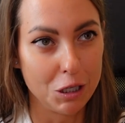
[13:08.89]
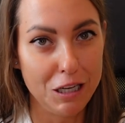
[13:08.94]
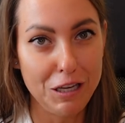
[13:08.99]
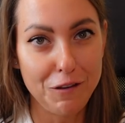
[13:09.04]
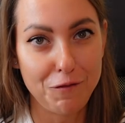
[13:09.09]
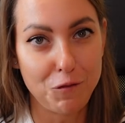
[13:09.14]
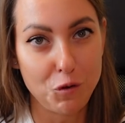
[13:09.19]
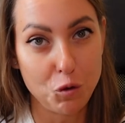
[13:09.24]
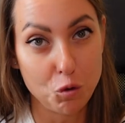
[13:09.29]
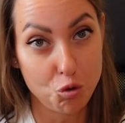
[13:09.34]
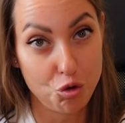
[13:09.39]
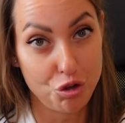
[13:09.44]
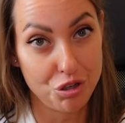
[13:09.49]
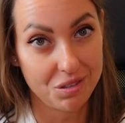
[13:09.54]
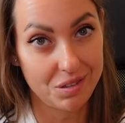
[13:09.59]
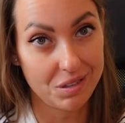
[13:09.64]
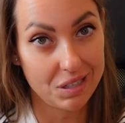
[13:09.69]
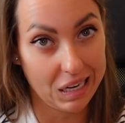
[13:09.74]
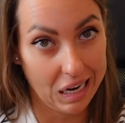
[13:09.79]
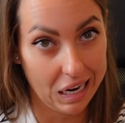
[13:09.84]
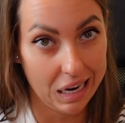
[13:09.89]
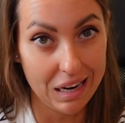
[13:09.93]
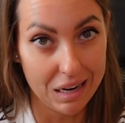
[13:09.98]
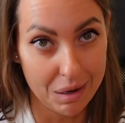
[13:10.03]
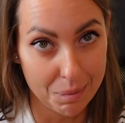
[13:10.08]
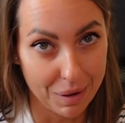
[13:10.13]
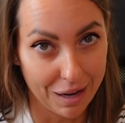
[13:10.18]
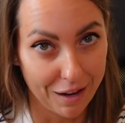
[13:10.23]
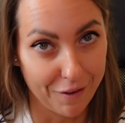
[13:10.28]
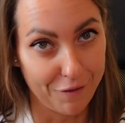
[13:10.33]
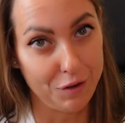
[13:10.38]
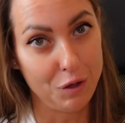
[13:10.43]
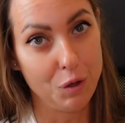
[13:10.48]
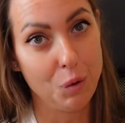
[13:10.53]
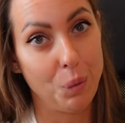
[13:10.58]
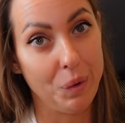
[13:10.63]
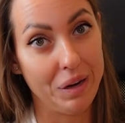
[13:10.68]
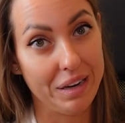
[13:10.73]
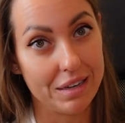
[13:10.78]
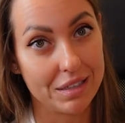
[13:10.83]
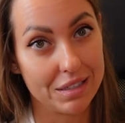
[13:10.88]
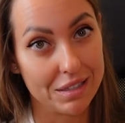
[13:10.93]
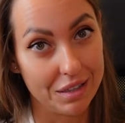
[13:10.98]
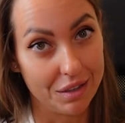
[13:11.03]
if you just came a few weeks